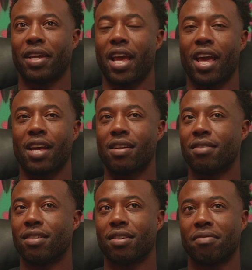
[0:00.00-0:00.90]

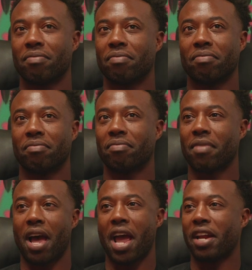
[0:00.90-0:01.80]
And
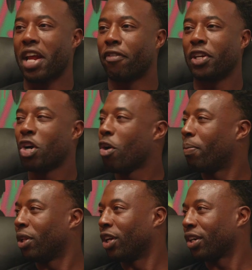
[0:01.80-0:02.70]
I had every
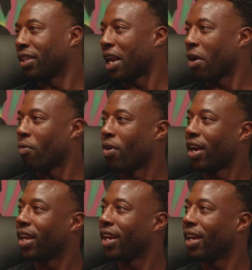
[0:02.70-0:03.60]
open look that I
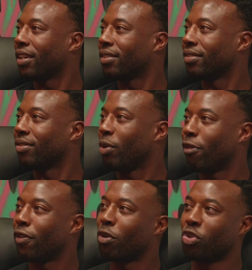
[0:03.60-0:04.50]
wanted, and
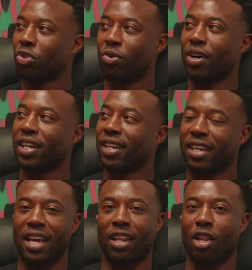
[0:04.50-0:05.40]
we fell short, and
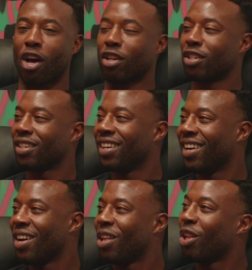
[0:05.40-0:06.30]
again lost
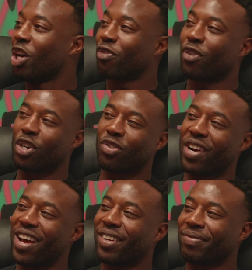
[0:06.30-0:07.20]
first
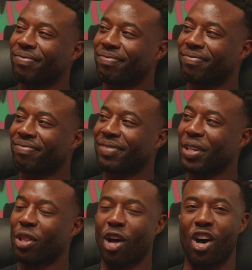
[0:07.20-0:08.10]
round.
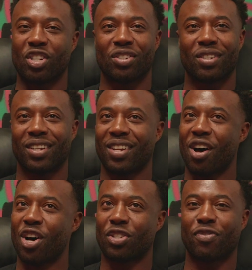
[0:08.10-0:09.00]

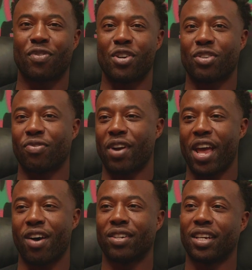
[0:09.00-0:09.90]
Lost first
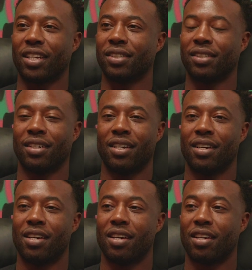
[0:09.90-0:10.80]
round, and
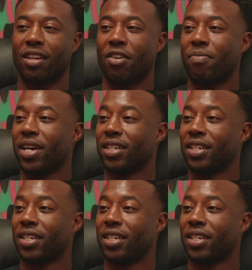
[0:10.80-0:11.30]
you know,